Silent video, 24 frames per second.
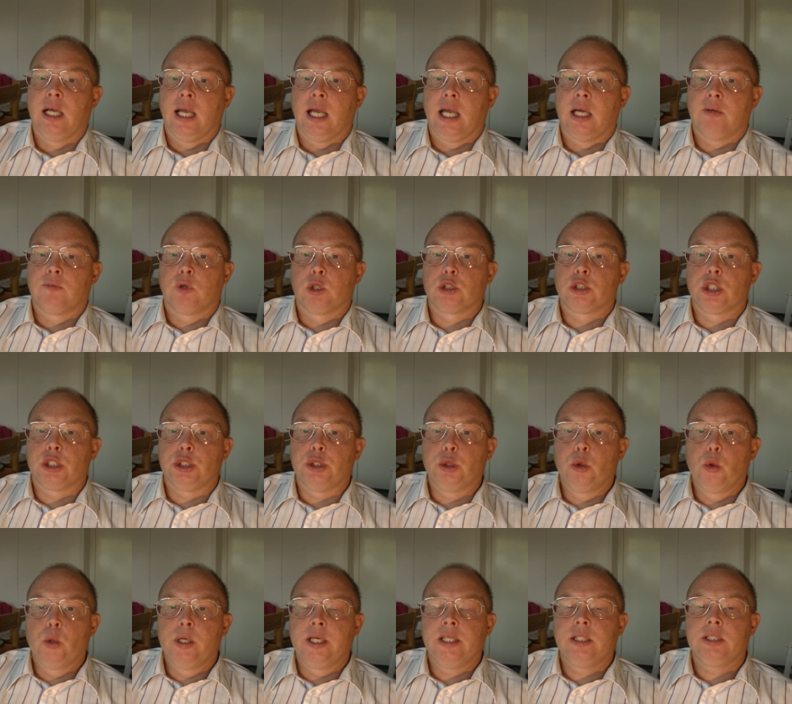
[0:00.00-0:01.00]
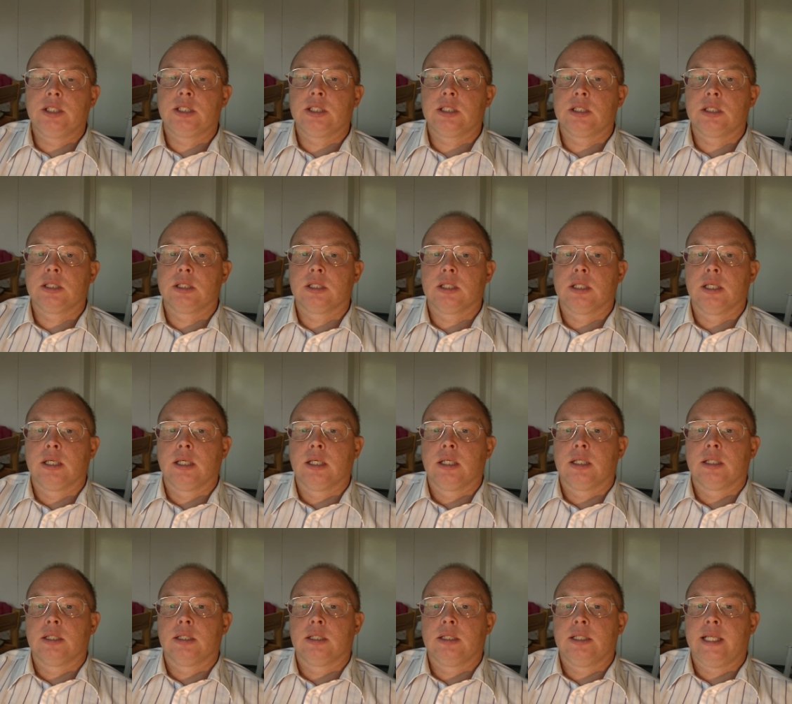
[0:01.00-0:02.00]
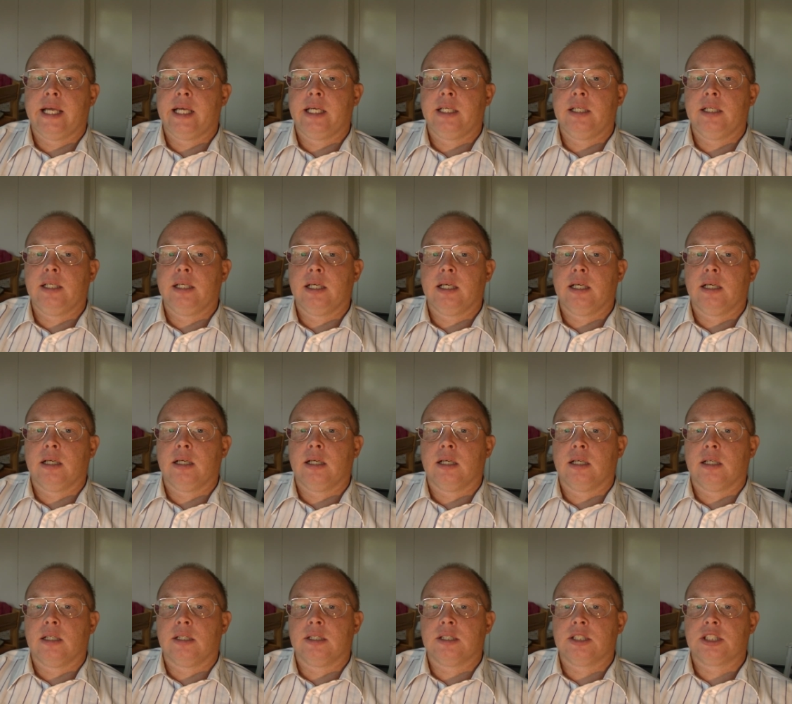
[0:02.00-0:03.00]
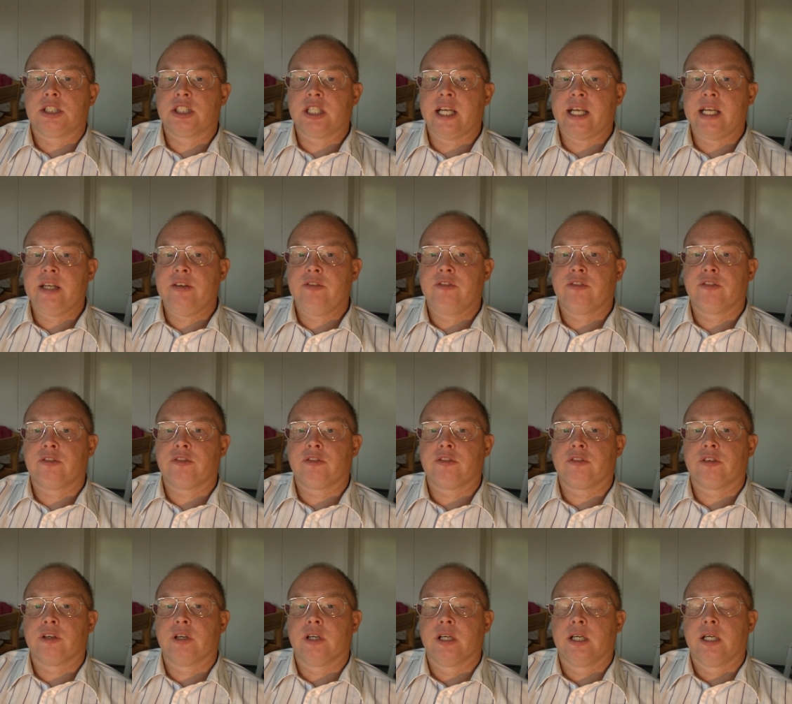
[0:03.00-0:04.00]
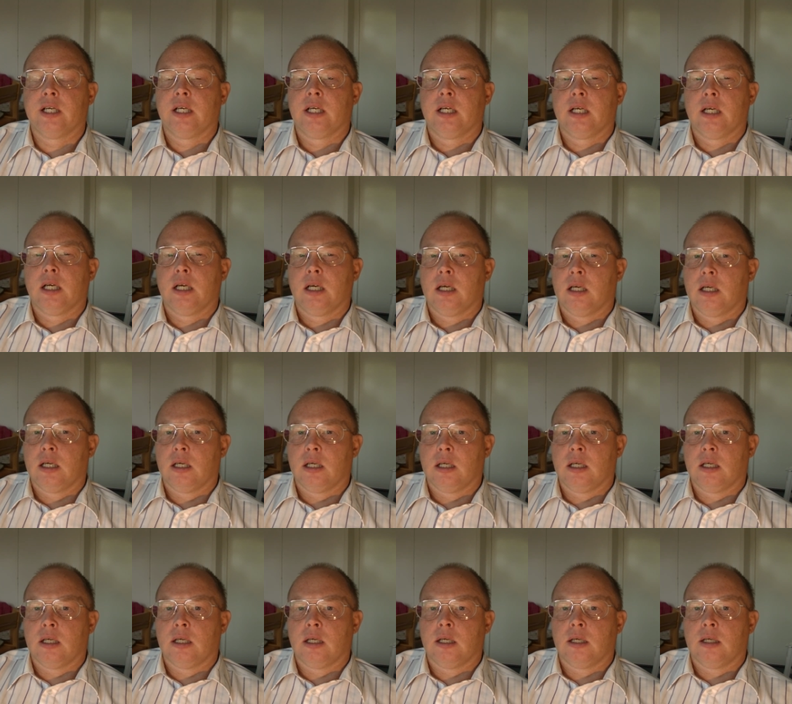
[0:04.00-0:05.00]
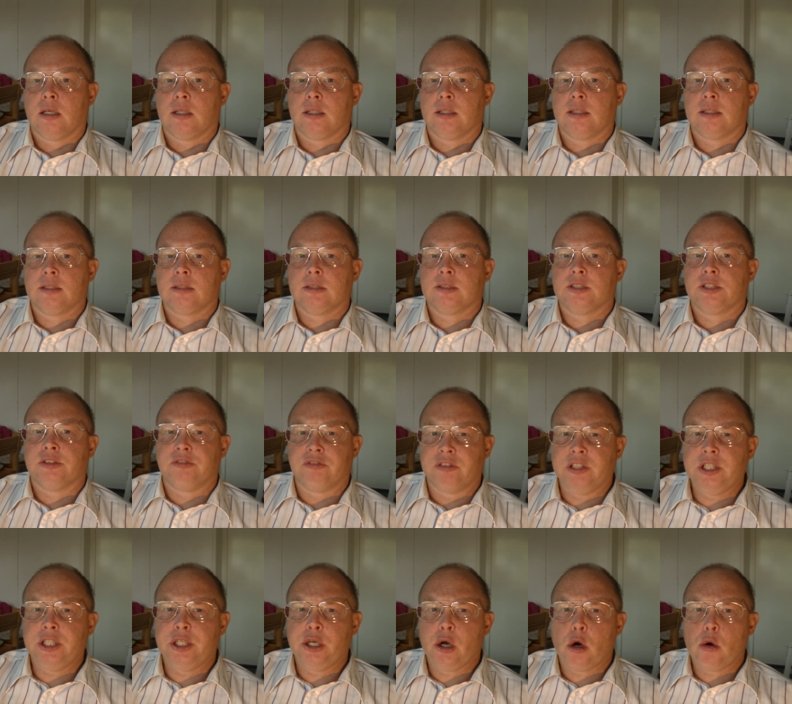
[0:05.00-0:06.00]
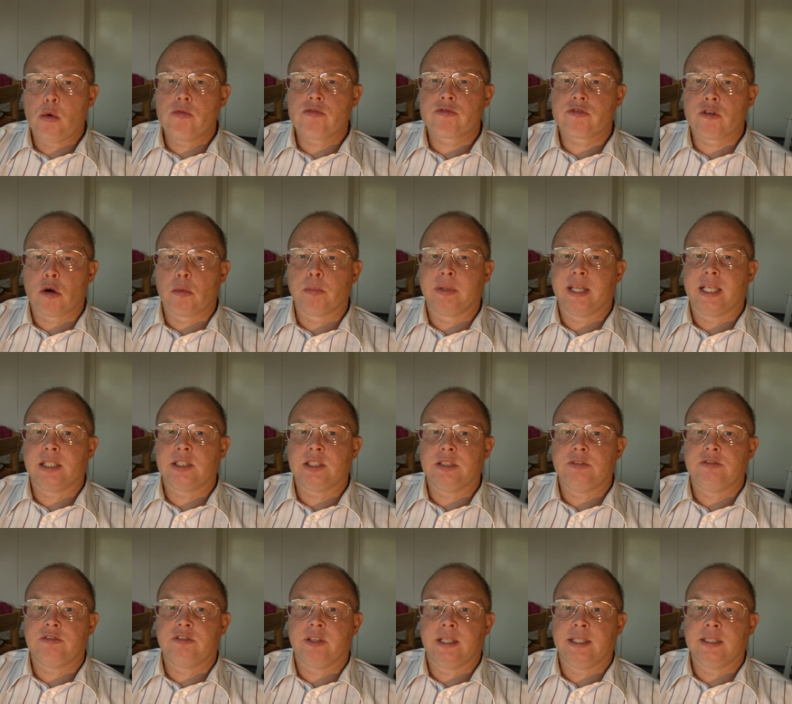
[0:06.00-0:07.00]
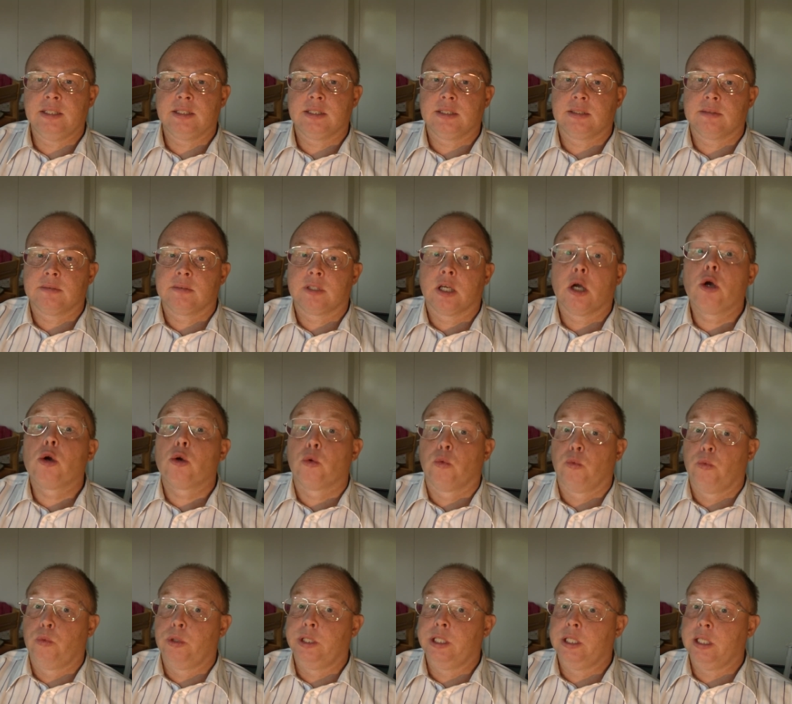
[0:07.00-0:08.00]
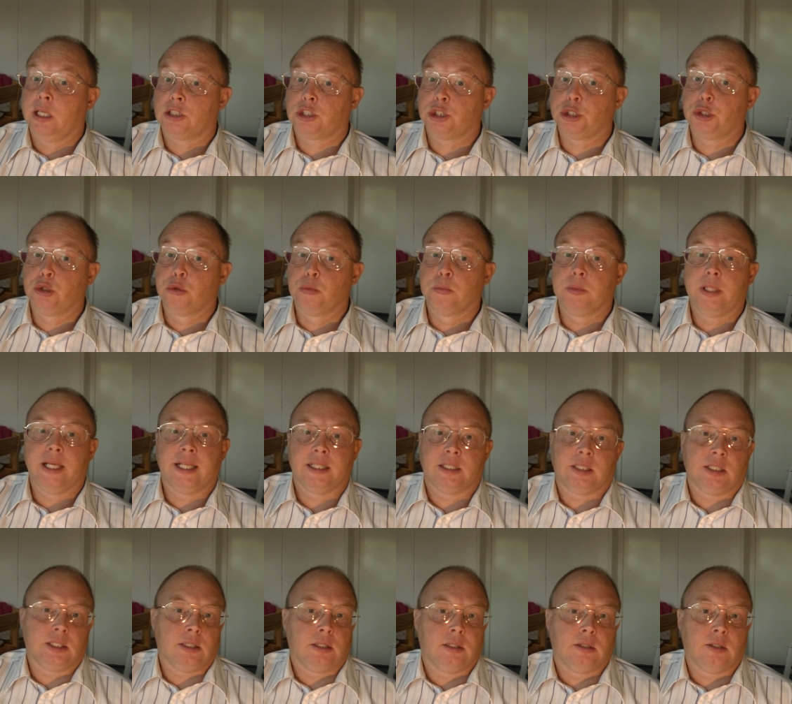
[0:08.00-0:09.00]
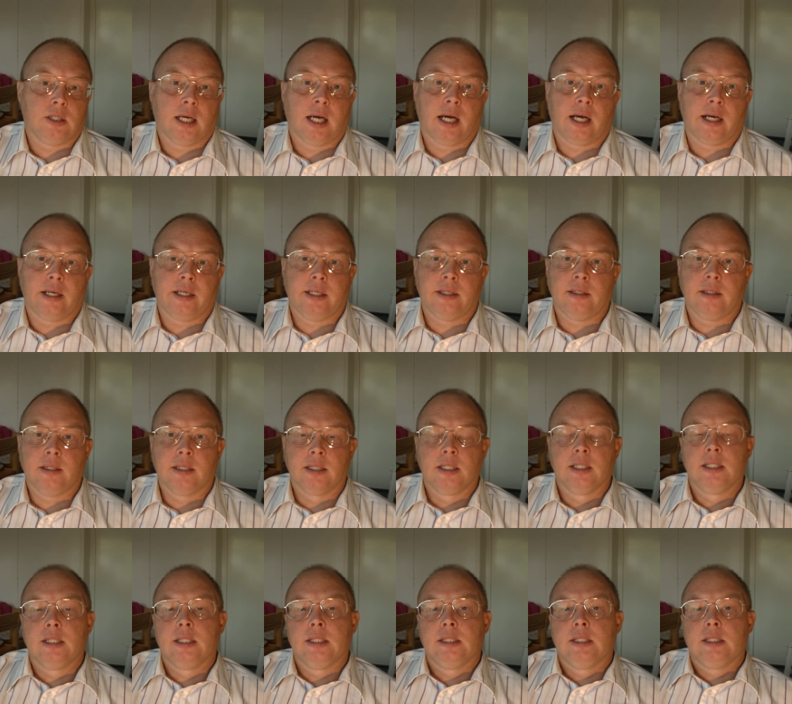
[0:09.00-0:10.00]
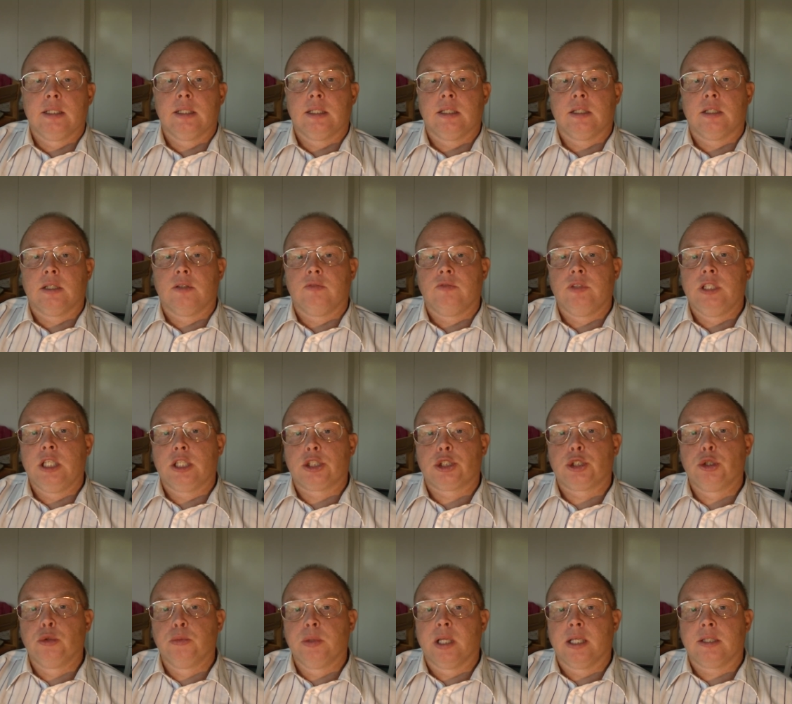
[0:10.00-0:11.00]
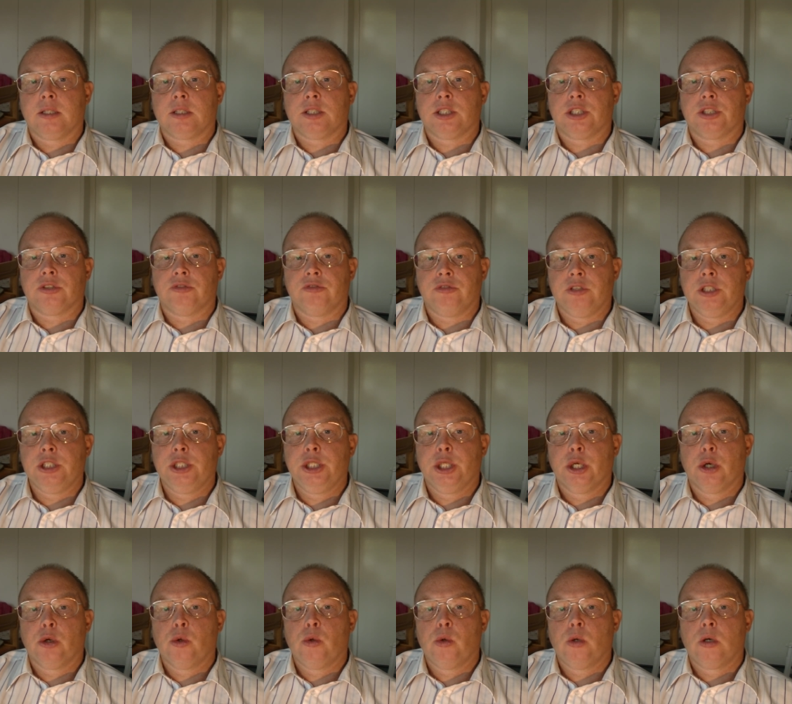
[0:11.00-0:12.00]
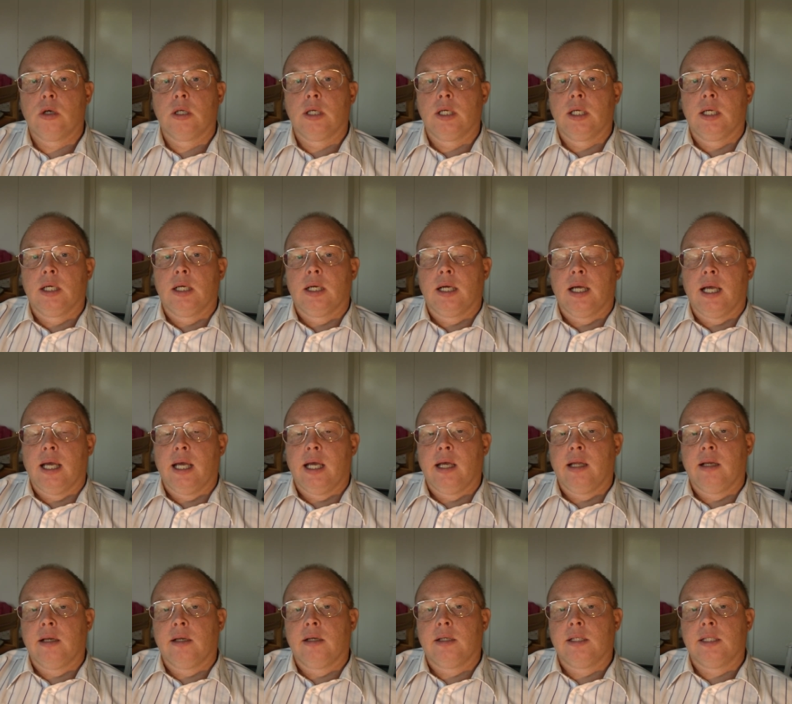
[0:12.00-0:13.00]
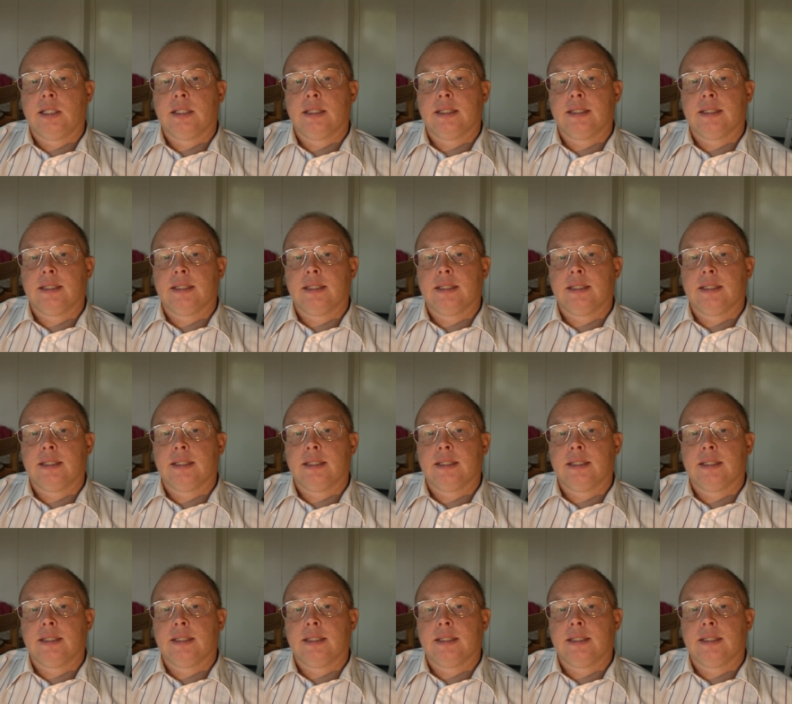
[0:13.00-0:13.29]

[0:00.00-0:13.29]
And what they do is they uh, save uh, the video from that event. We assume that it, I, uh, we assume that it is a video, and